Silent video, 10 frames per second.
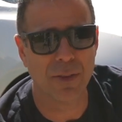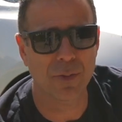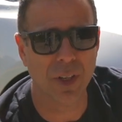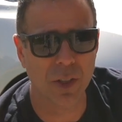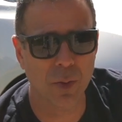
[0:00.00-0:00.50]
a
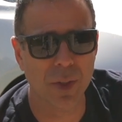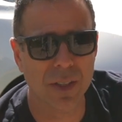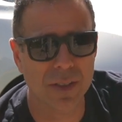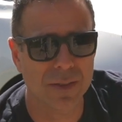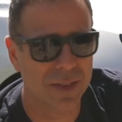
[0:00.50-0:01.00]
front
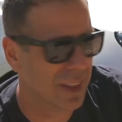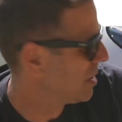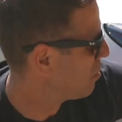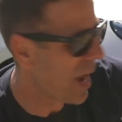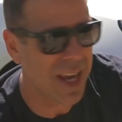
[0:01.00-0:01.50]
grille. It's
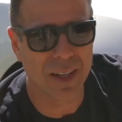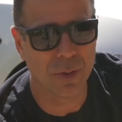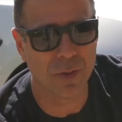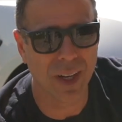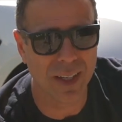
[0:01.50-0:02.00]
a painted
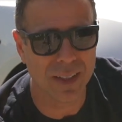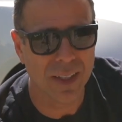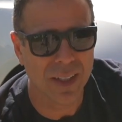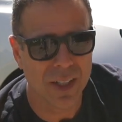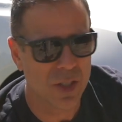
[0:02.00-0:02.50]
front.
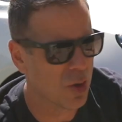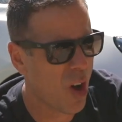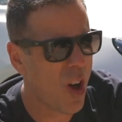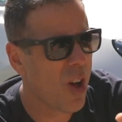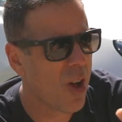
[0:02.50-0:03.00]
So
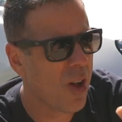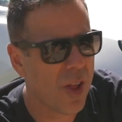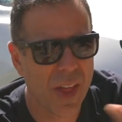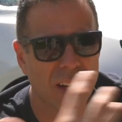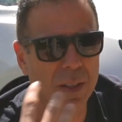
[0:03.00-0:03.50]
all
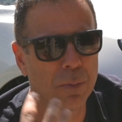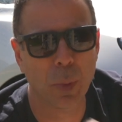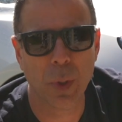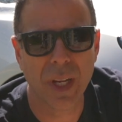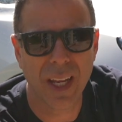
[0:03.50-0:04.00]
that
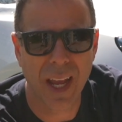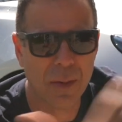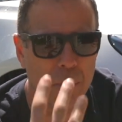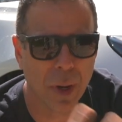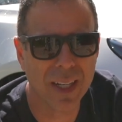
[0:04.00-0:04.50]
debris
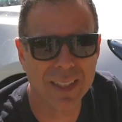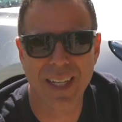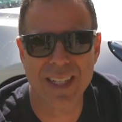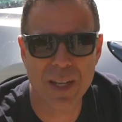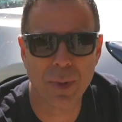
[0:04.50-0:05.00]
and bugs
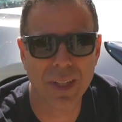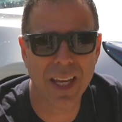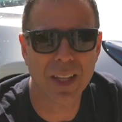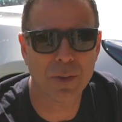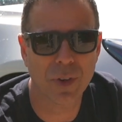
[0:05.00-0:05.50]
that typically
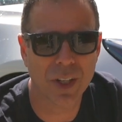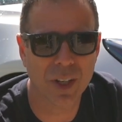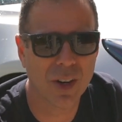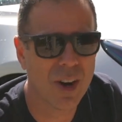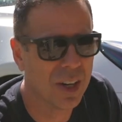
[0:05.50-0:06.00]
hit the front of
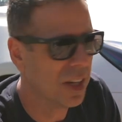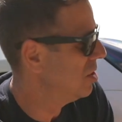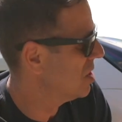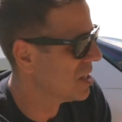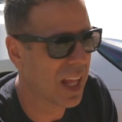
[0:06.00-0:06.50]
your car are now
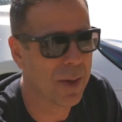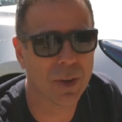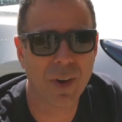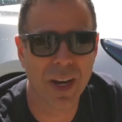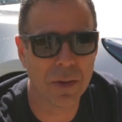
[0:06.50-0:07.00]
just
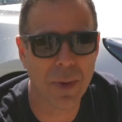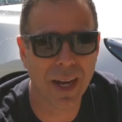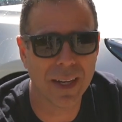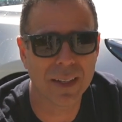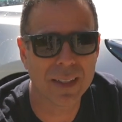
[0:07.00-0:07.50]
slamming right into
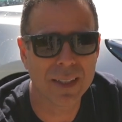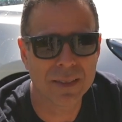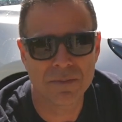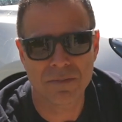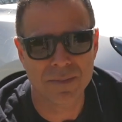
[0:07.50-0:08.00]
mine.
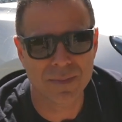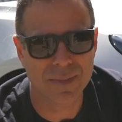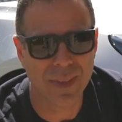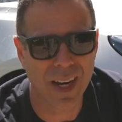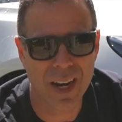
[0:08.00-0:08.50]

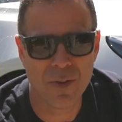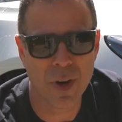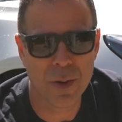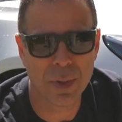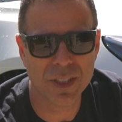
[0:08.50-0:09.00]
And I didn't
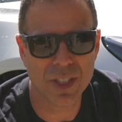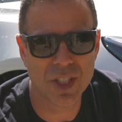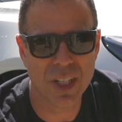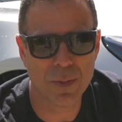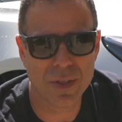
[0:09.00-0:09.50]
want a bunch of
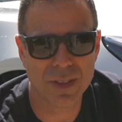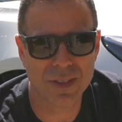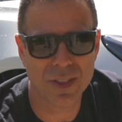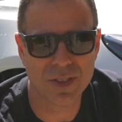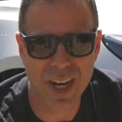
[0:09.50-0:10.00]
chips
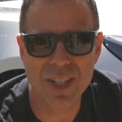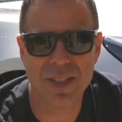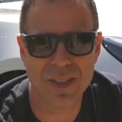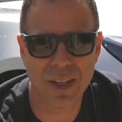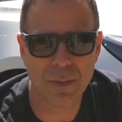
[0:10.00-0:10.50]
and scratches on